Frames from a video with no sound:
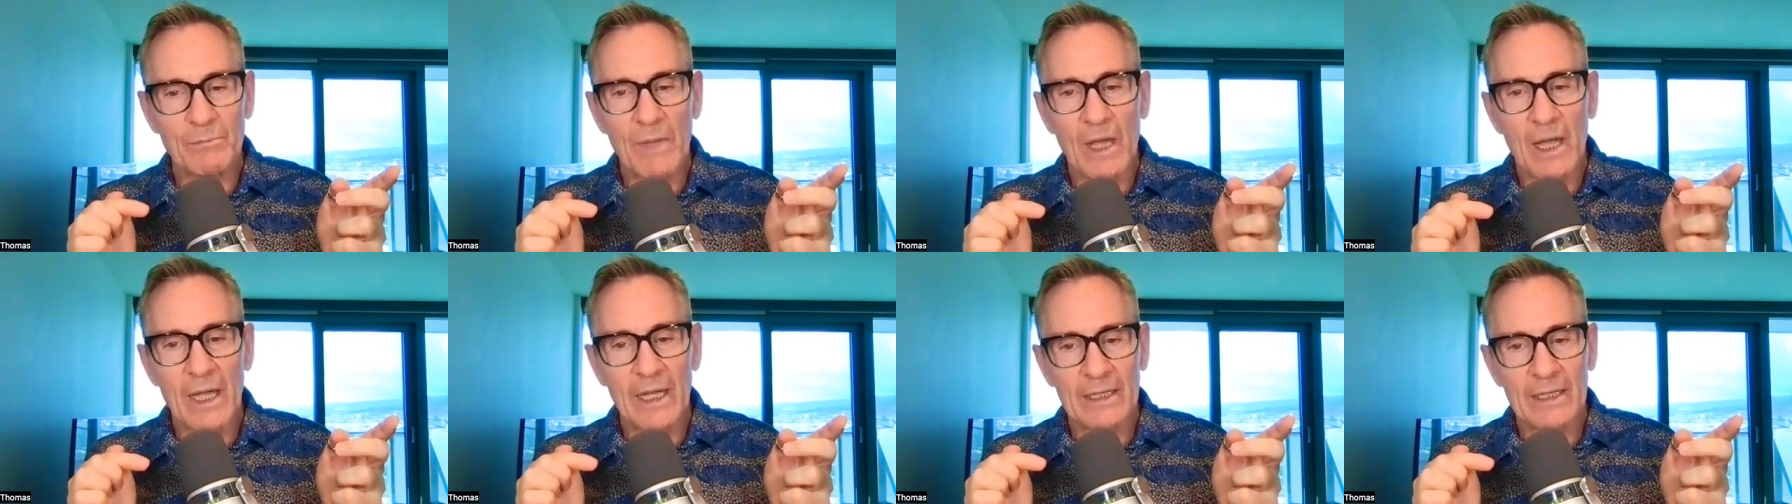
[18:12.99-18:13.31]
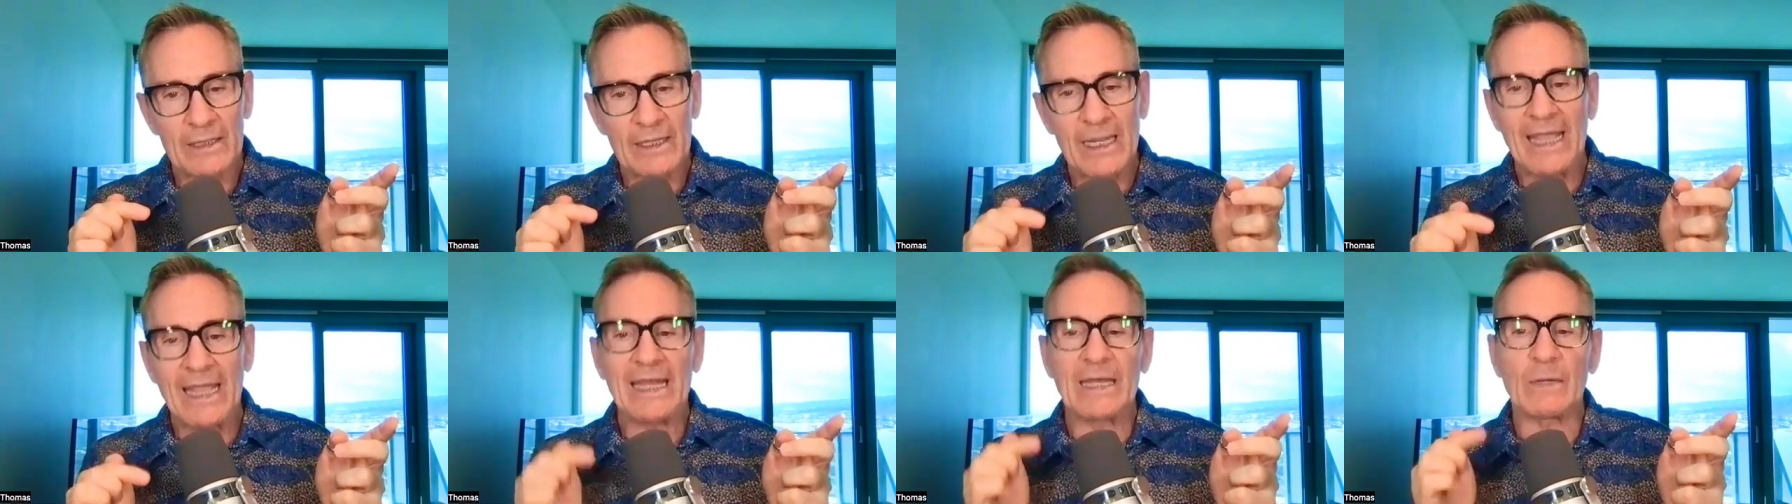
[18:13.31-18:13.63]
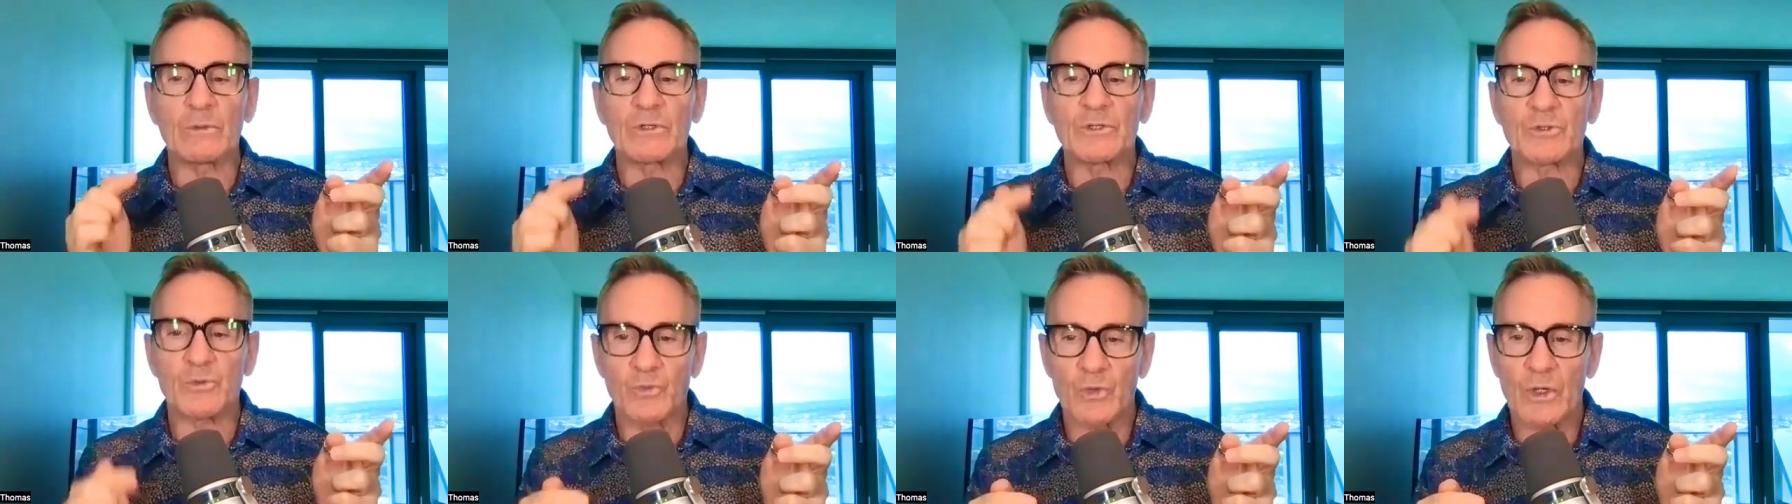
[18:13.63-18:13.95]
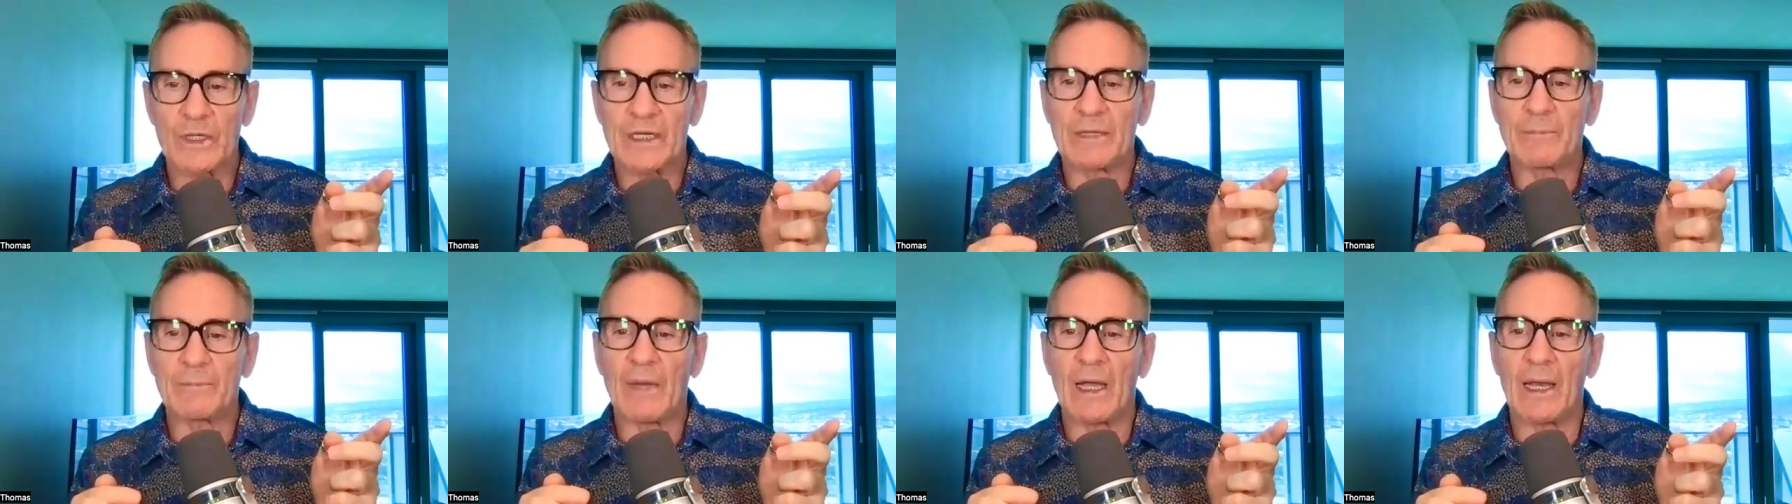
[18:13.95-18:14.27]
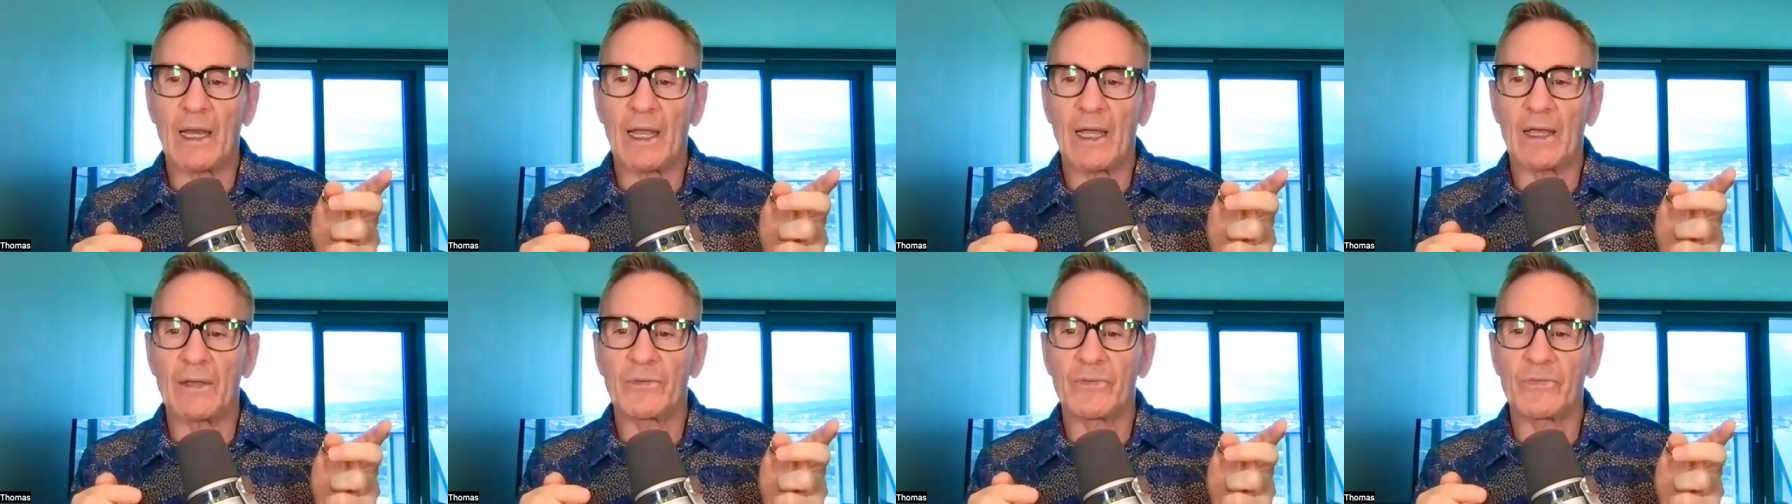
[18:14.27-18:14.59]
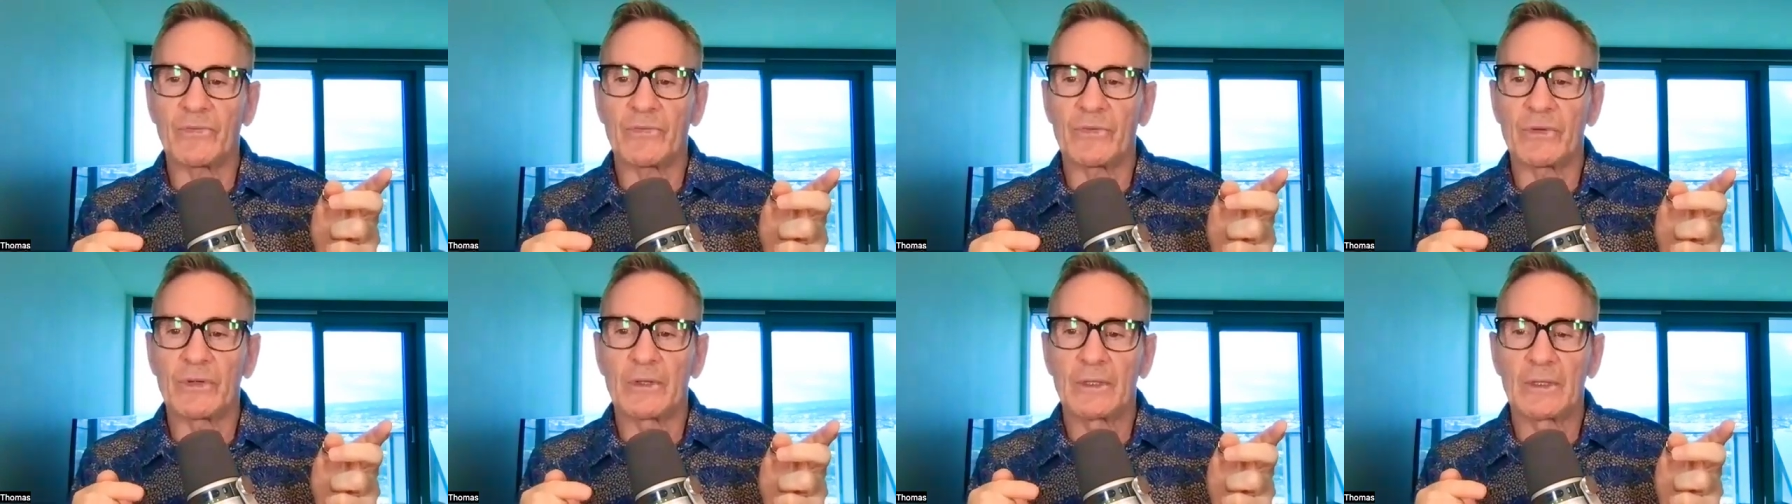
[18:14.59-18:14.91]
mine and it was running my
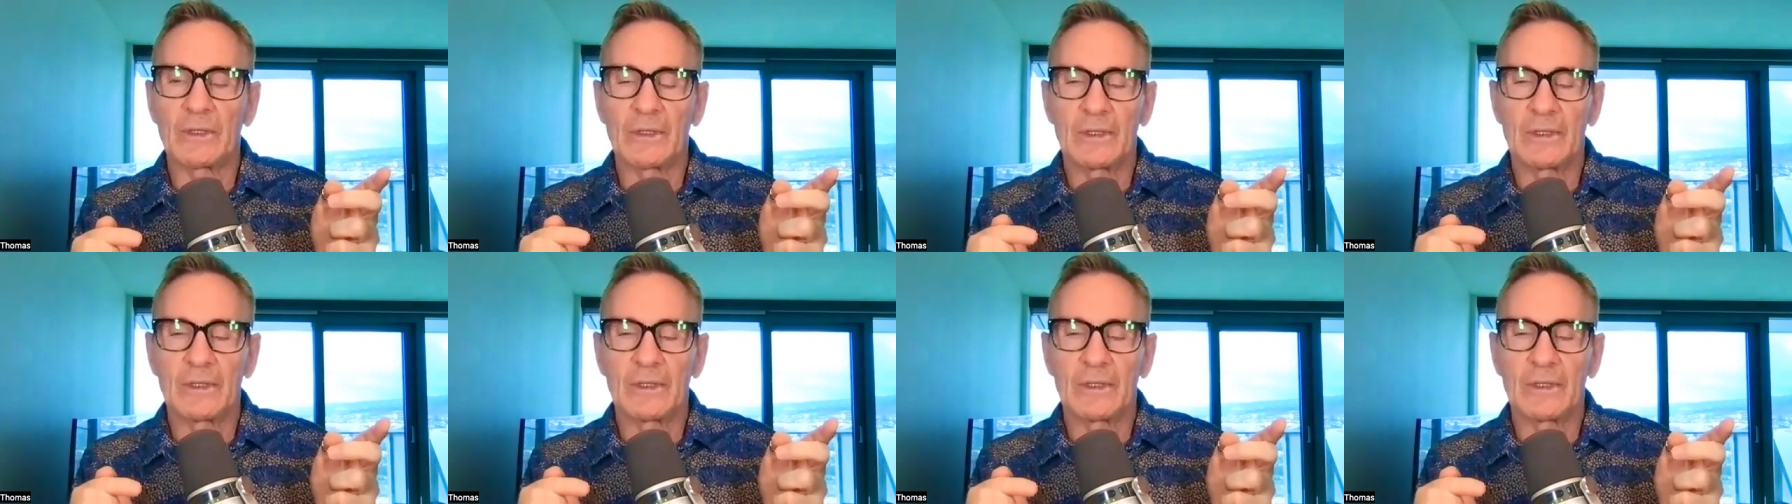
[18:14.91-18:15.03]
life.